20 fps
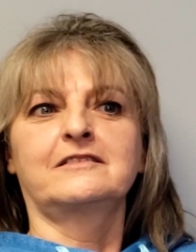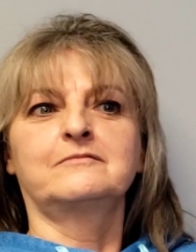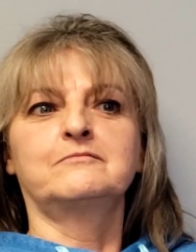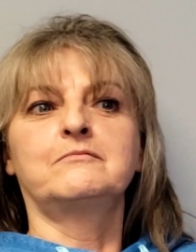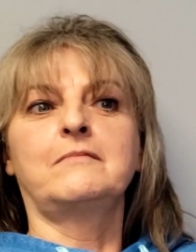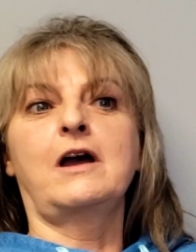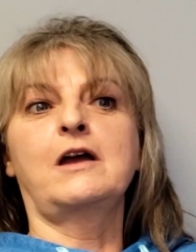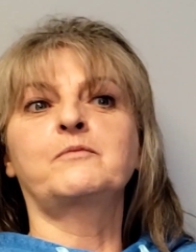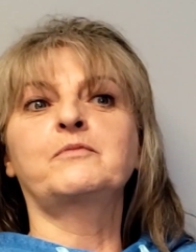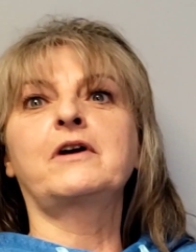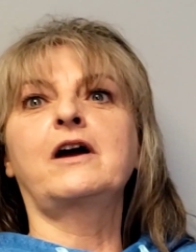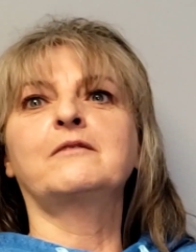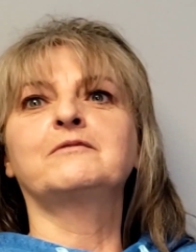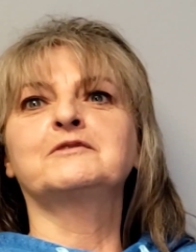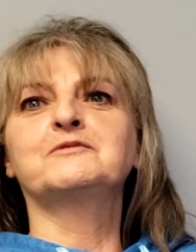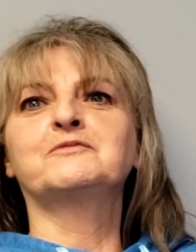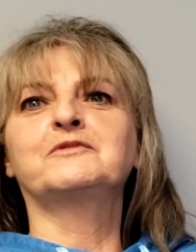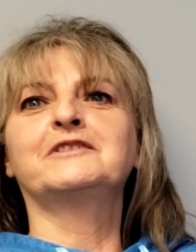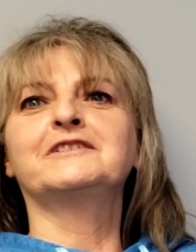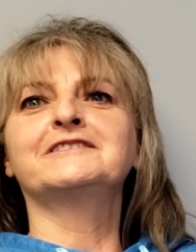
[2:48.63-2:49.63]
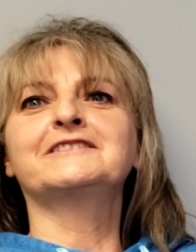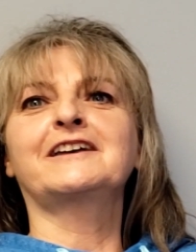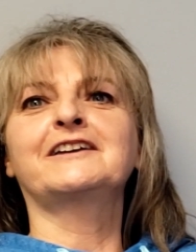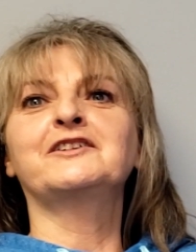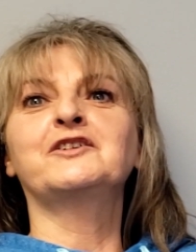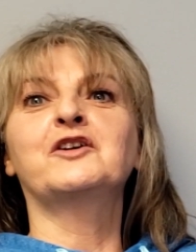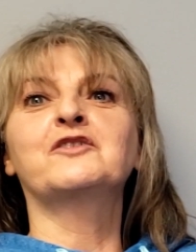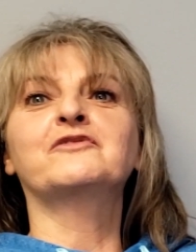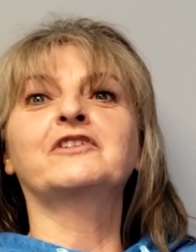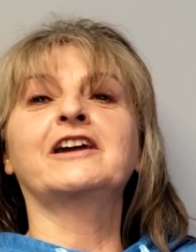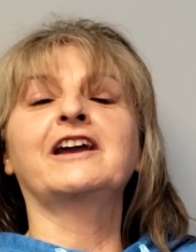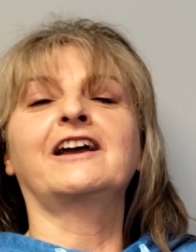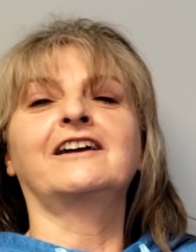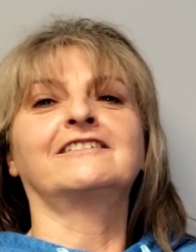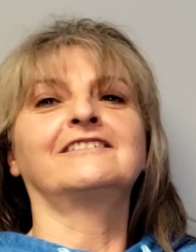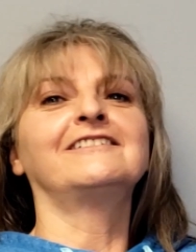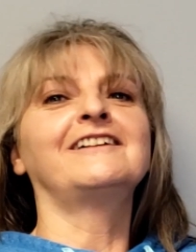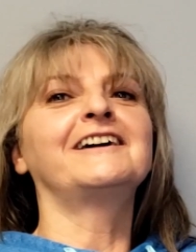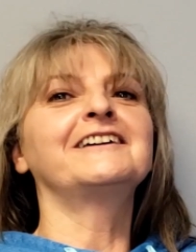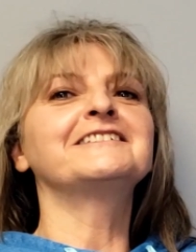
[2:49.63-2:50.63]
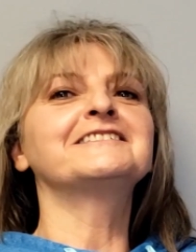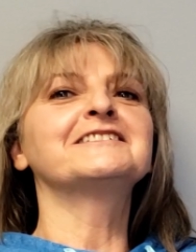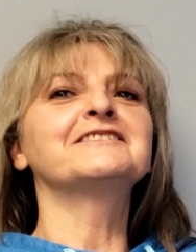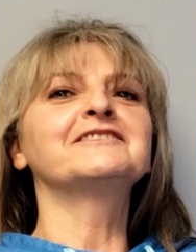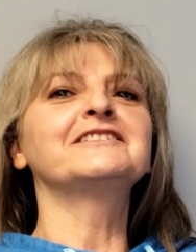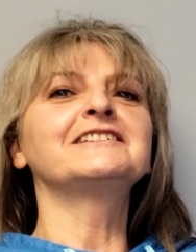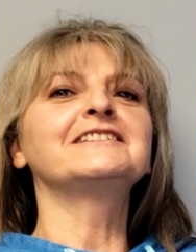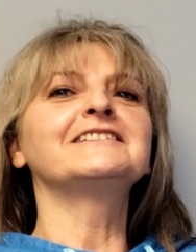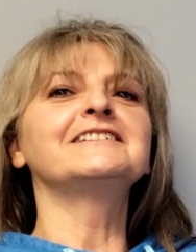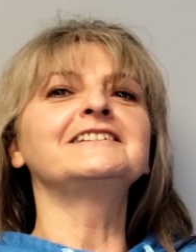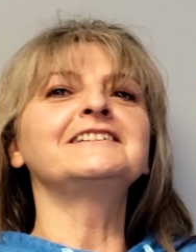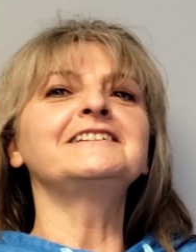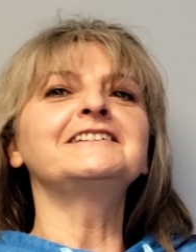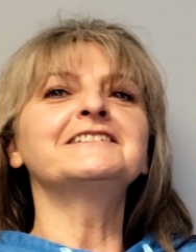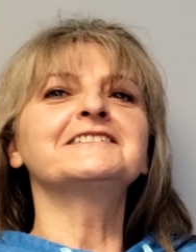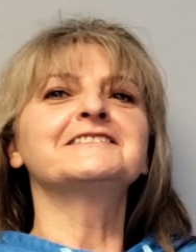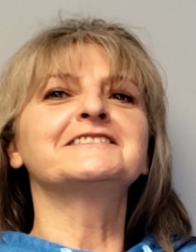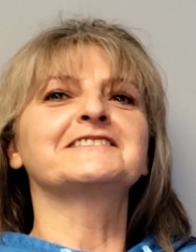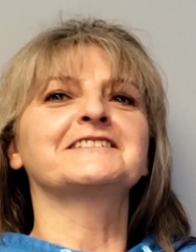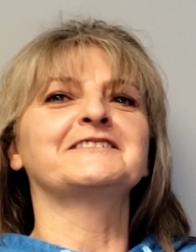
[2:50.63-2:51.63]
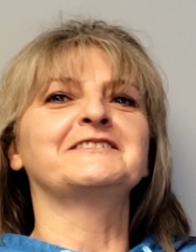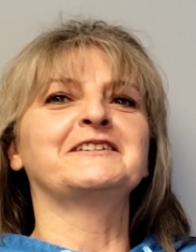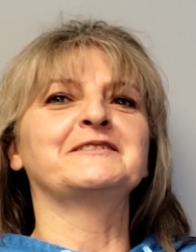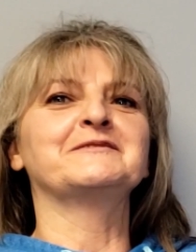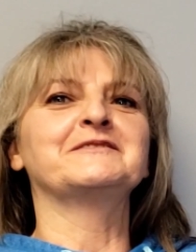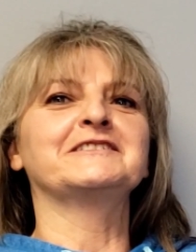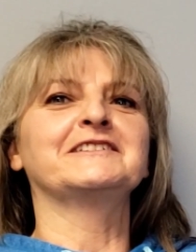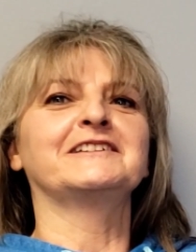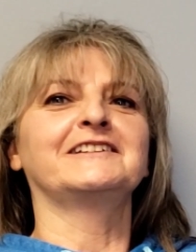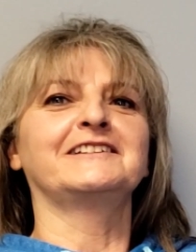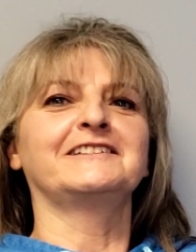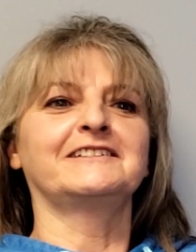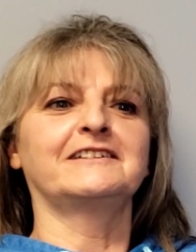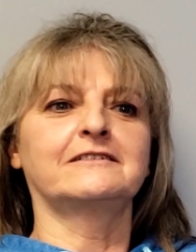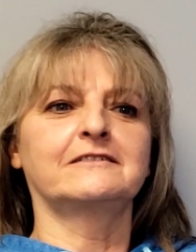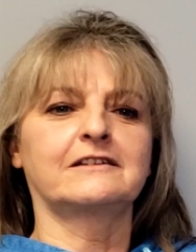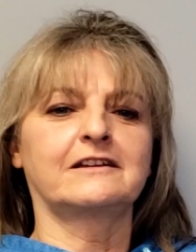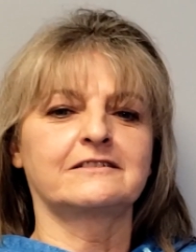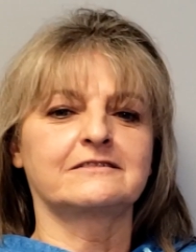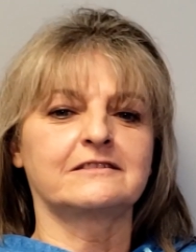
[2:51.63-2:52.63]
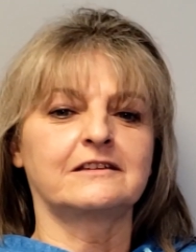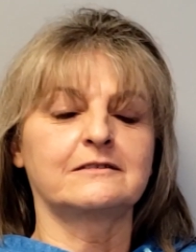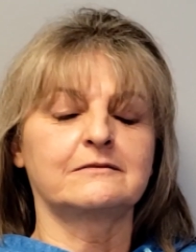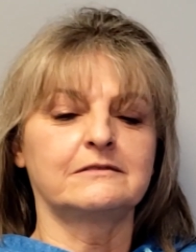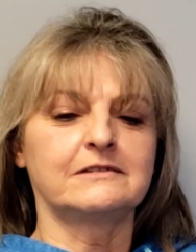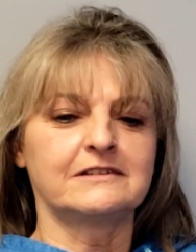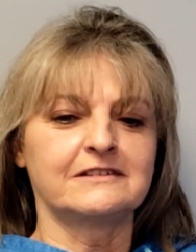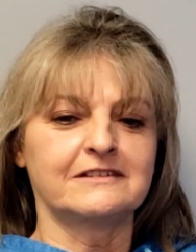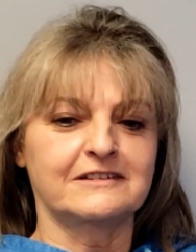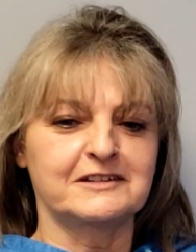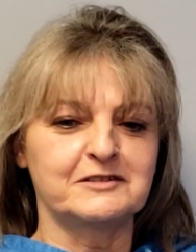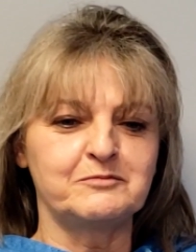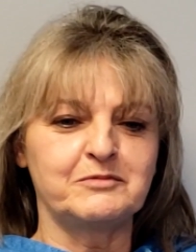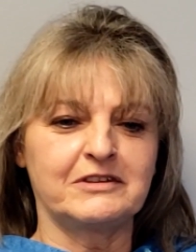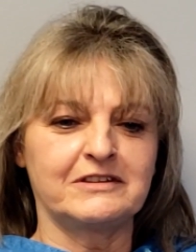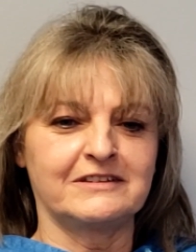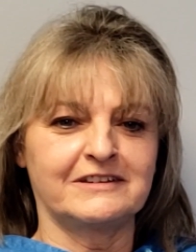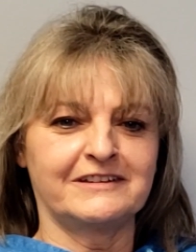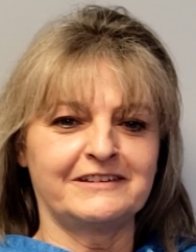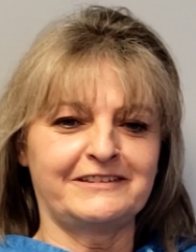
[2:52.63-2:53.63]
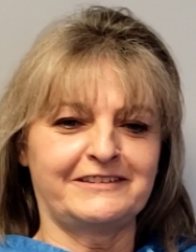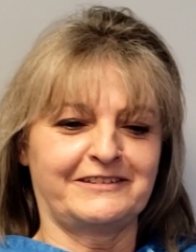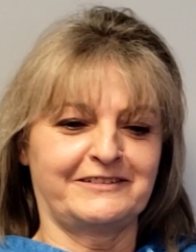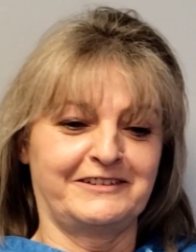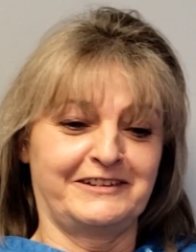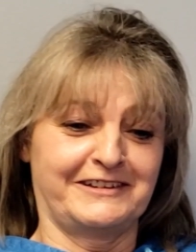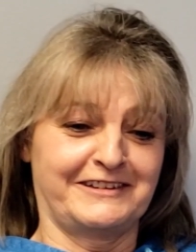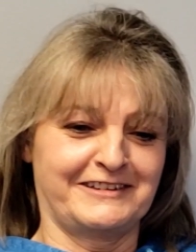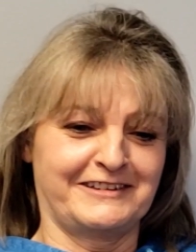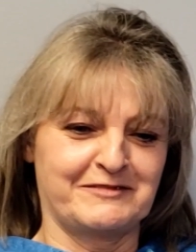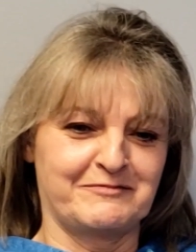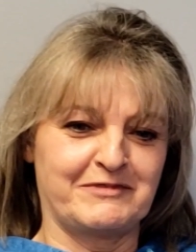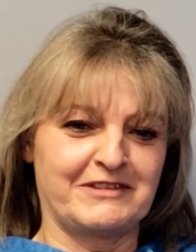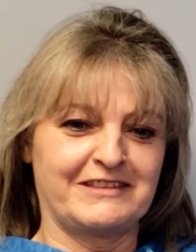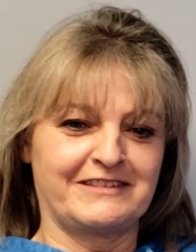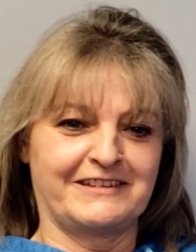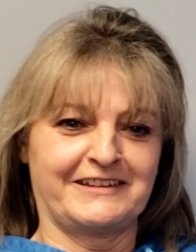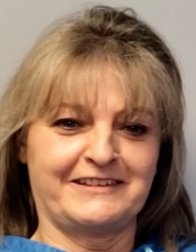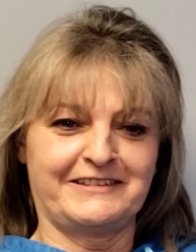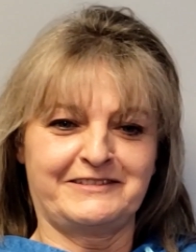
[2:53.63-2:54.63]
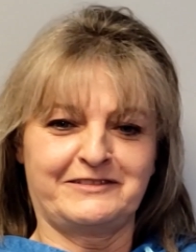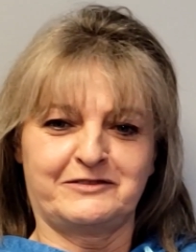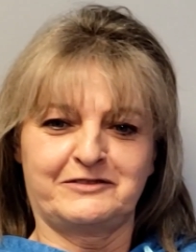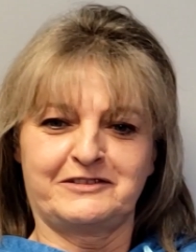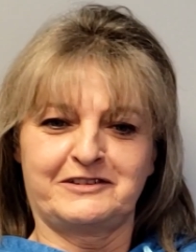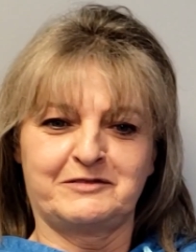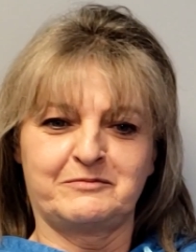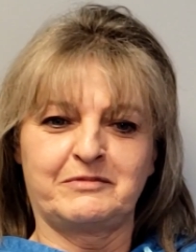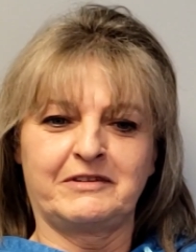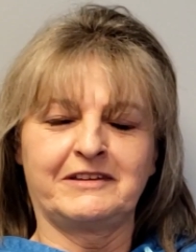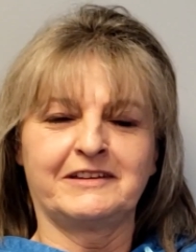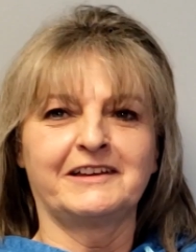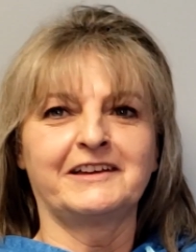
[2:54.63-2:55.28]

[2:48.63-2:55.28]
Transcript: My problem was I overanalyze everything. So I'm sitting there and I was like, well, it could be this, or it could be this, or it could.